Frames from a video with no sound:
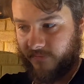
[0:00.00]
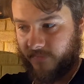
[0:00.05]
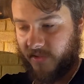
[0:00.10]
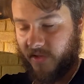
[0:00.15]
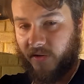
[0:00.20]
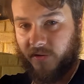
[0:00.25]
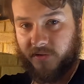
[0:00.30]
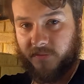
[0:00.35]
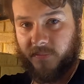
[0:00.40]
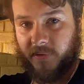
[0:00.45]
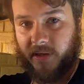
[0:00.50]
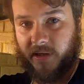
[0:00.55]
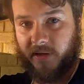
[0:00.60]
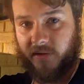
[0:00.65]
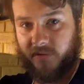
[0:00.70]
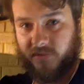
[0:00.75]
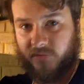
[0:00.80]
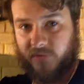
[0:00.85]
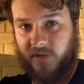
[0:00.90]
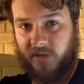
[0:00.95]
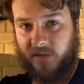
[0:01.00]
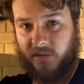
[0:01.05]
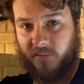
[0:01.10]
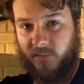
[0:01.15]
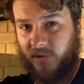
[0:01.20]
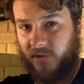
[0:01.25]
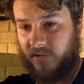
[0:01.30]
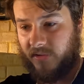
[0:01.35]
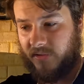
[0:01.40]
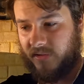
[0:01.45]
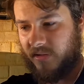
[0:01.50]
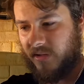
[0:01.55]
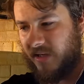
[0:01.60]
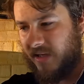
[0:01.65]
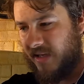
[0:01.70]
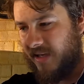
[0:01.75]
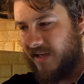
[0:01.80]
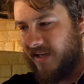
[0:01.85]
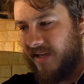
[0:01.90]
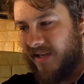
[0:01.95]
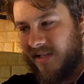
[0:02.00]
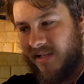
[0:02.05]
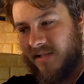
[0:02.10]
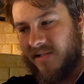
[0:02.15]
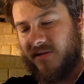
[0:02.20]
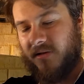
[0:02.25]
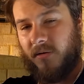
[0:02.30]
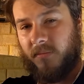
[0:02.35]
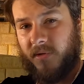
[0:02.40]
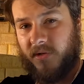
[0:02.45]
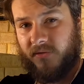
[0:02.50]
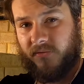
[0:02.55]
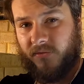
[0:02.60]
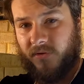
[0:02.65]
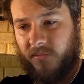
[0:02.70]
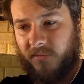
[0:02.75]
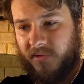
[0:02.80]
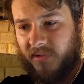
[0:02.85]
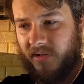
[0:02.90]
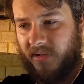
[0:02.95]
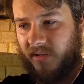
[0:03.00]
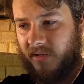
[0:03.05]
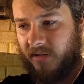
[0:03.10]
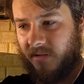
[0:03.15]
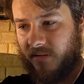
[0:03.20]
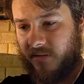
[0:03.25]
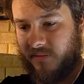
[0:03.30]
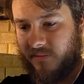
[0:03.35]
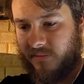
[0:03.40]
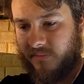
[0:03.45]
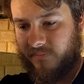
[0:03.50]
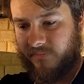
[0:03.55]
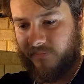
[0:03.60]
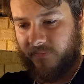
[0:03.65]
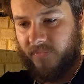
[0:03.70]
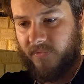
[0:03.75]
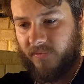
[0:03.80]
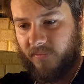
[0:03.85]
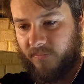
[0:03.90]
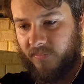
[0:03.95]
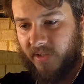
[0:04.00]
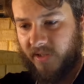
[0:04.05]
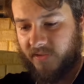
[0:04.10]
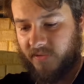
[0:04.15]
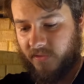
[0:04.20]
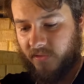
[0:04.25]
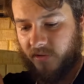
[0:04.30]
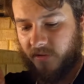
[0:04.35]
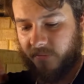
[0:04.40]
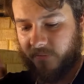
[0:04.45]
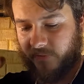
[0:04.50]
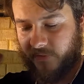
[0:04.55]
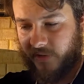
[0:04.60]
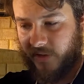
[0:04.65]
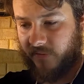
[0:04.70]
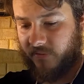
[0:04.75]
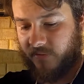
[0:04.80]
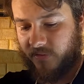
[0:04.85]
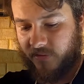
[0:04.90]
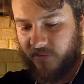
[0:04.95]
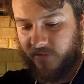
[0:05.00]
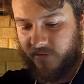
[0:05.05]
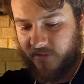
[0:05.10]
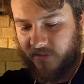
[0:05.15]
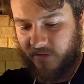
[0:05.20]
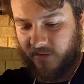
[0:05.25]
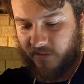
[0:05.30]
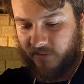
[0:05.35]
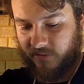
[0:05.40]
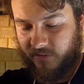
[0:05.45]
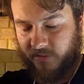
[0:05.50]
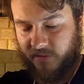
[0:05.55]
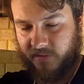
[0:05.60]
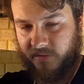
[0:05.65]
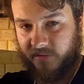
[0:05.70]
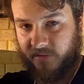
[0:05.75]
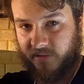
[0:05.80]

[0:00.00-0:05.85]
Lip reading: That was the part I was dreading the most. There's not much room in there. Next time, if I ever do this again on another